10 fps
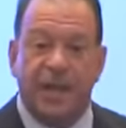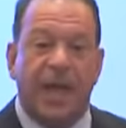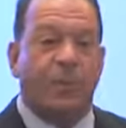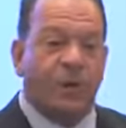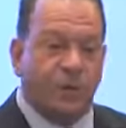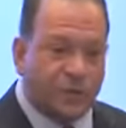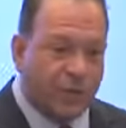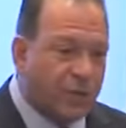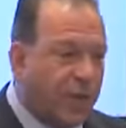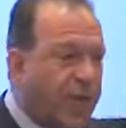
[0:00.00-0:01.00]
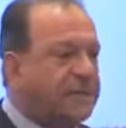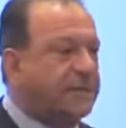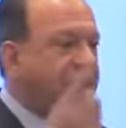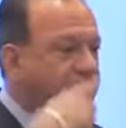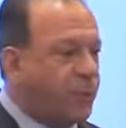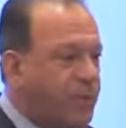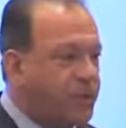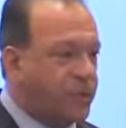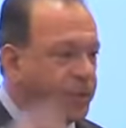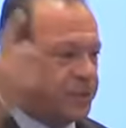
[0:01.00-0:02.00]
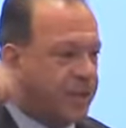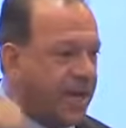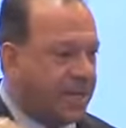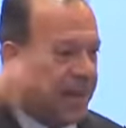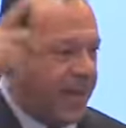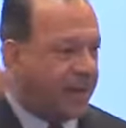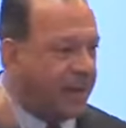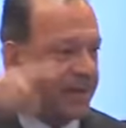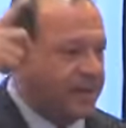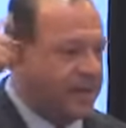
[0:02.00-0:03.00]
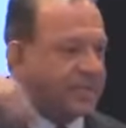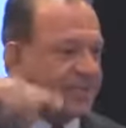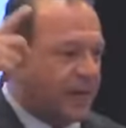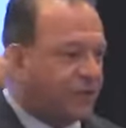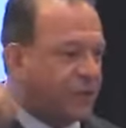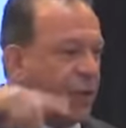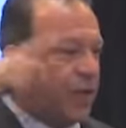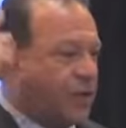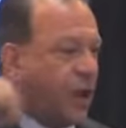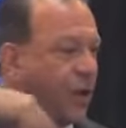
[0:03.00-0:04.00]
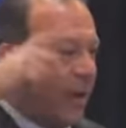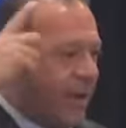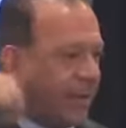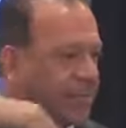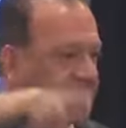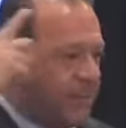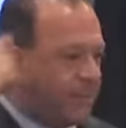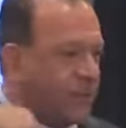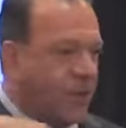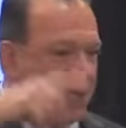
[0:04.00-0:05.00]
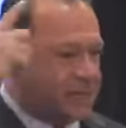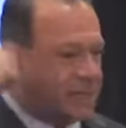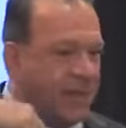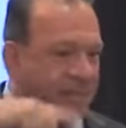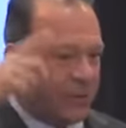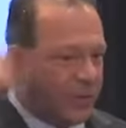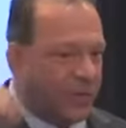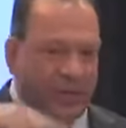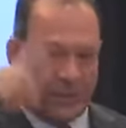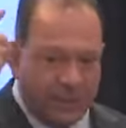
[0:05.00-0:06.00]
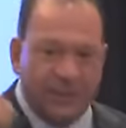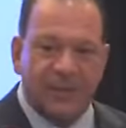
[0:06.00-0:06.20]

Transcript: And when you internalize it, that's when you start to get that self talk going, and the self talk is never good.